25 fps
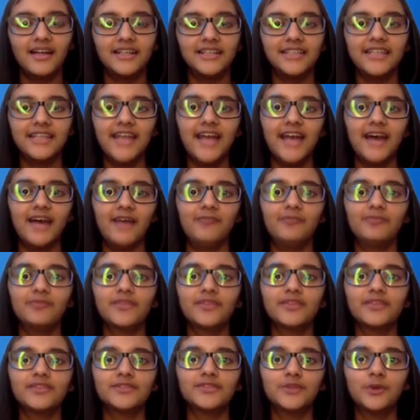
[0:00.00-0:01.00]
Yeah,
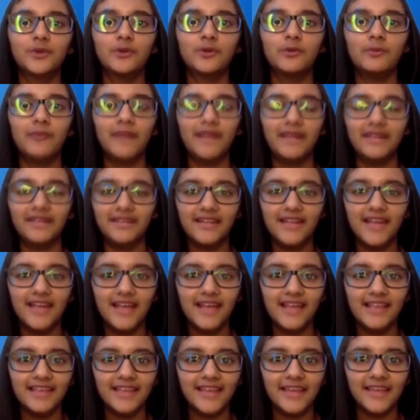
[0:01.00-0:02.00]
so mental
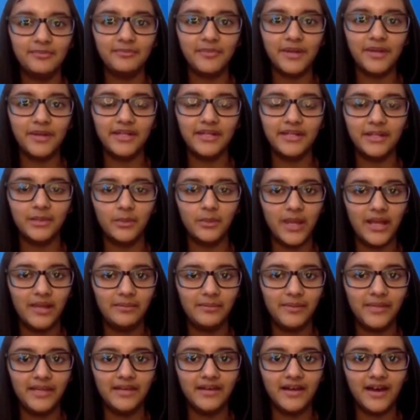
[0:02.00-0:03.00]
health and mental
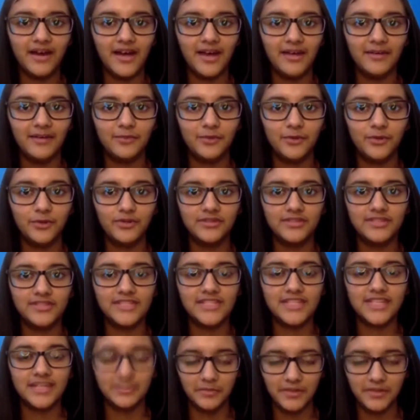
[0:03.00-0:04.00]
well-being are both
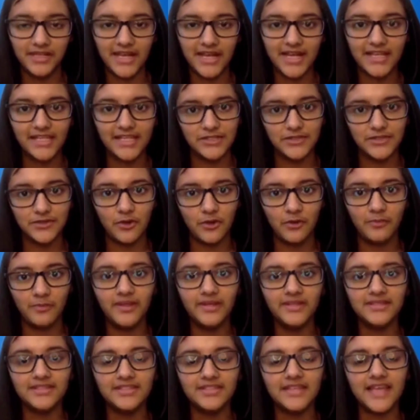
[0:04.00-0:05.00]
stigmatized
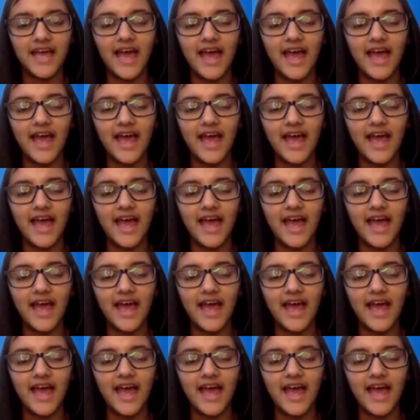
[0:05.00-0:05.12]
topics,